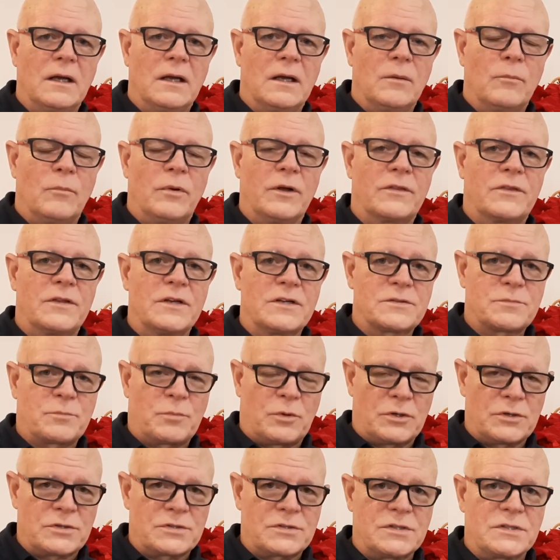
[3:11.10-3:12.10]
But this
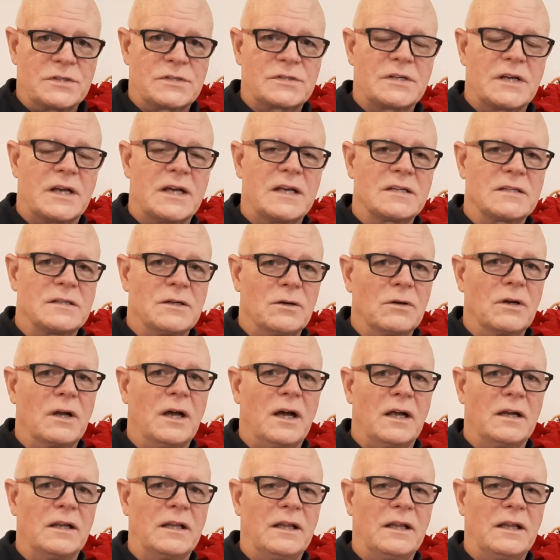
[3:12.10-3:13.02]
person says, no, God,